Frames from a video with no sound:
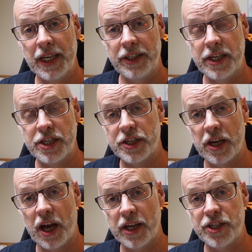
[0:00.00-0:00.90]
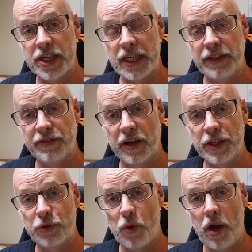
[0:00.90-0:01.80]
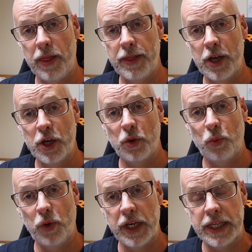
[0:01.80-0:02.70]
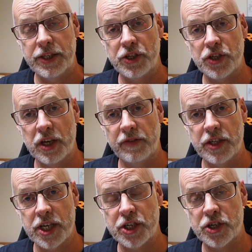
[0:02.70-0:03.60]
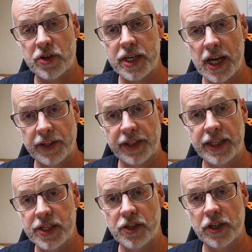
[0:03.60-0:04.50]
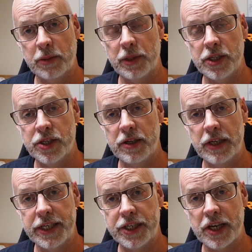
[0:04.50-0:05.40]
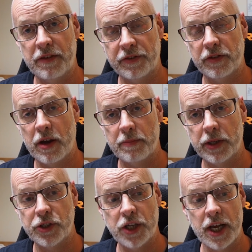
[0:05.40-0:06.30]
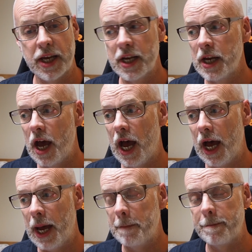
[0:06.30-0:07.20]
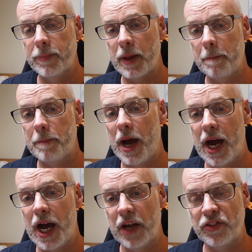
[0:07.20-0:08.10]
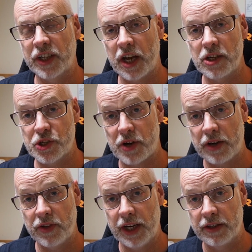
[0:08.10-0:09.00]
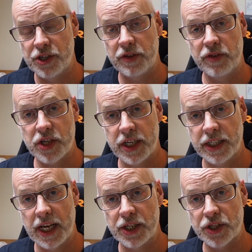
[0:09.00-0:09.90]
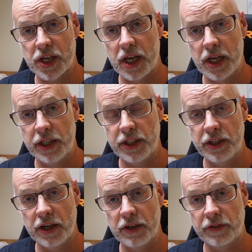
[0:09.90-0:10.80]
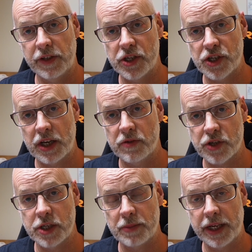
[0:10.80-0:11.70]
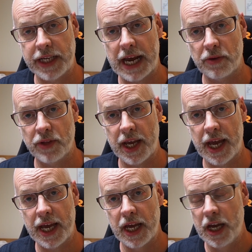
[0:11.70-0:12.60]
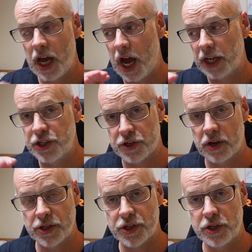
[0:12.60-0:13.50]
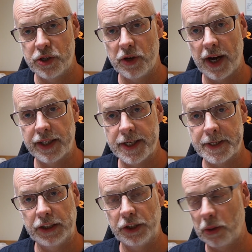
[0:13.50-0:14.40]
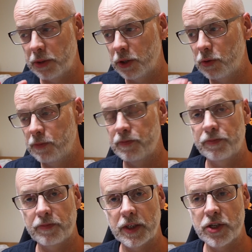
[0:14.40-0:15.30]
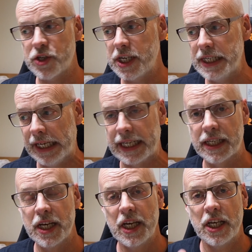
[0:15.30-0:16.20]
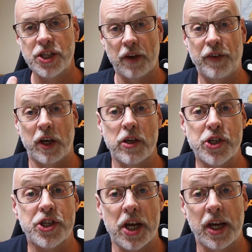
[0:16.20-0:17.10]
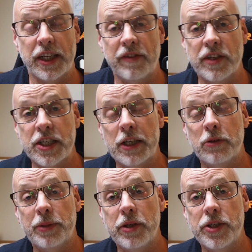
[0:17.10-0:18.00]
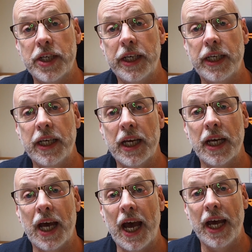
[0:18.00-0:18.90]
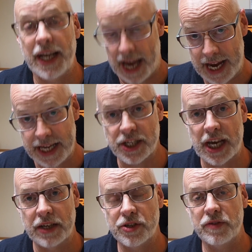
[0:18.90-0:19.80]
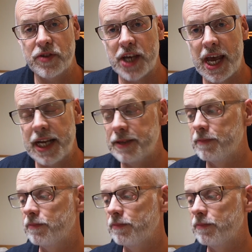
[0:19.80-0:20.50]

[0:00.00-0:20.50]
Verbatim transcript: You need to ideally find one with service history. I think it's going to be a 2-litre for our budget. But the cars are out there, as you've seen. There's, you know, look for yourselves, there's plenty out there under our £2,000 nominal ceiling. So for cost, I give this little beauty an 8 out of 10.